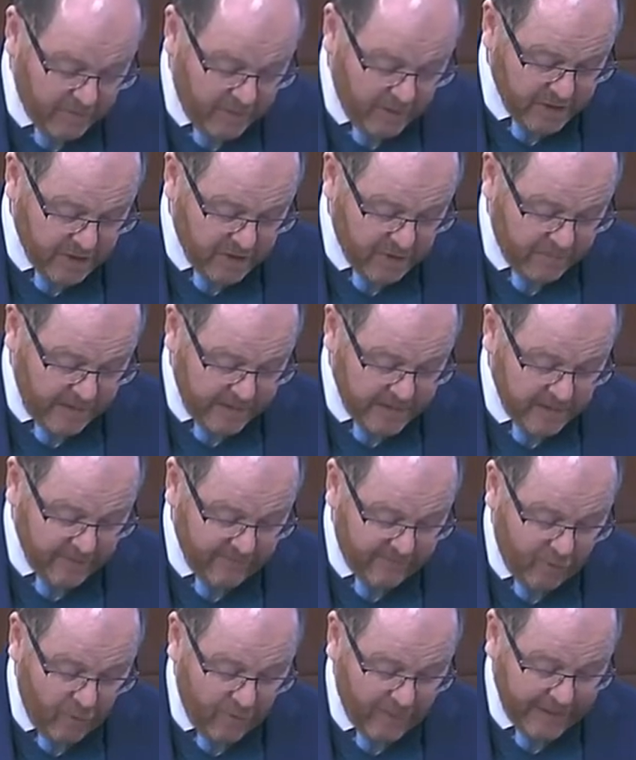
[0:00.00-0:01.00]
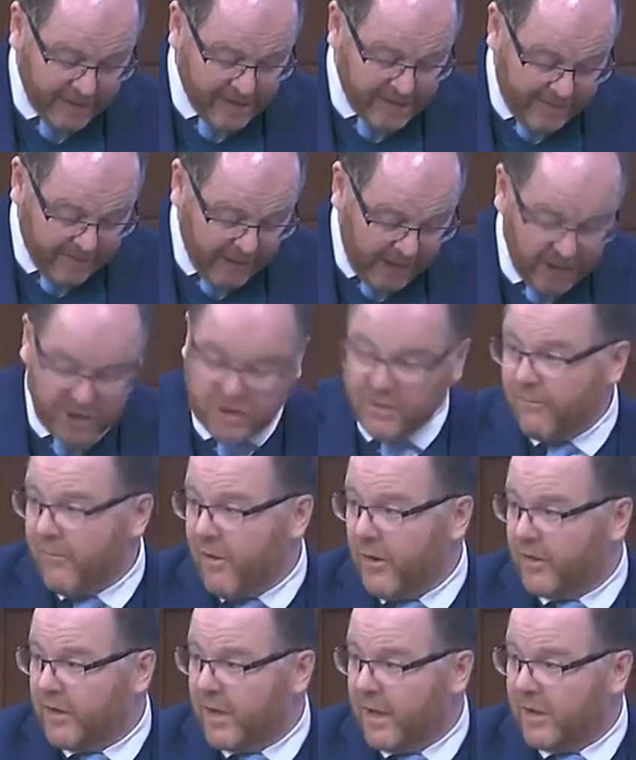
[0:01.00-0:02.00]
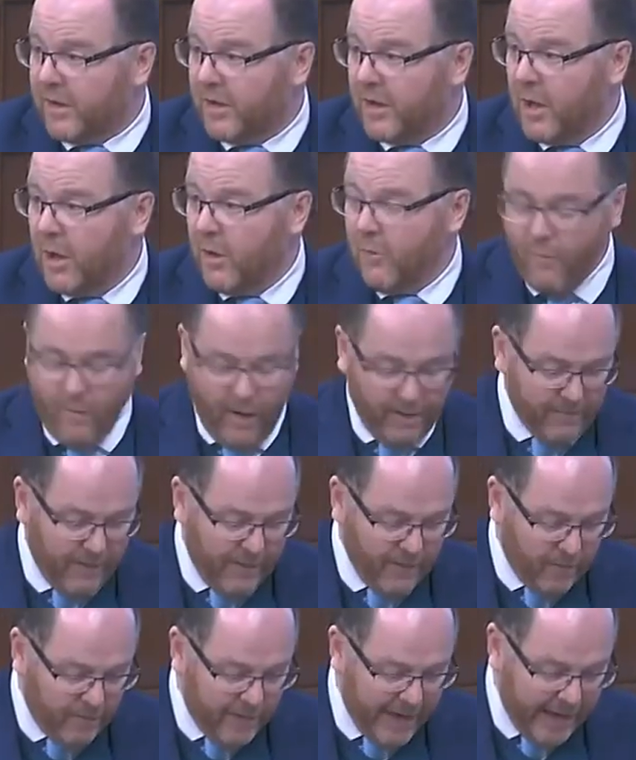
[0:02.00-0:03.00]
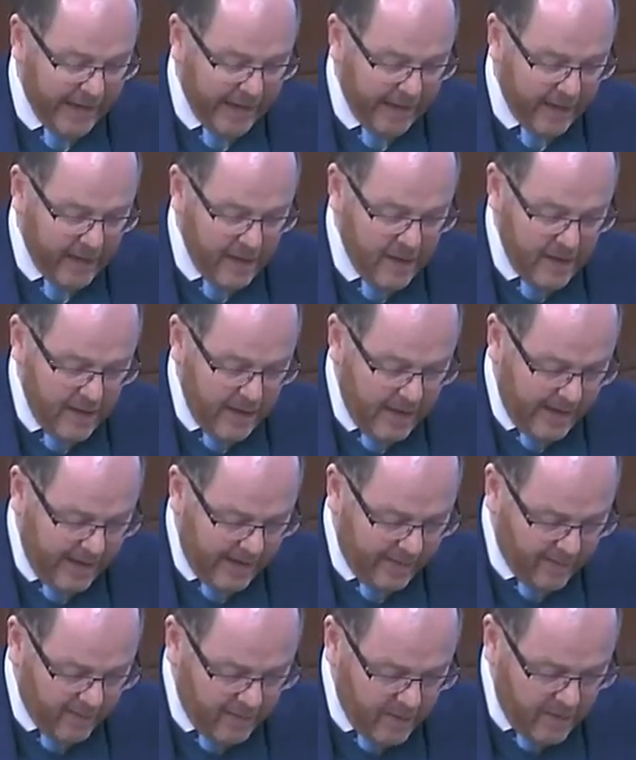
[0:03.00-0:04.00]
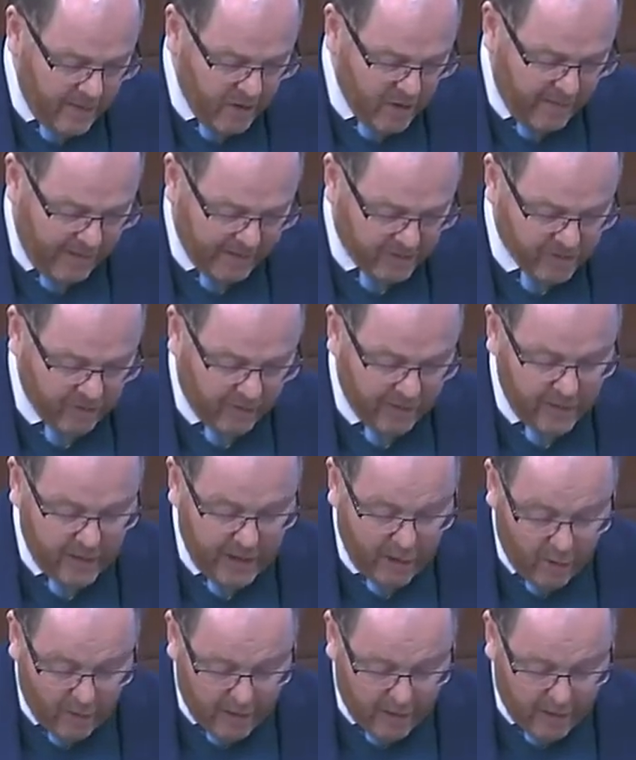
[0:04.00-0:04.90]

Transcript: participate in the formal examination process run by the Planning Inspectorate.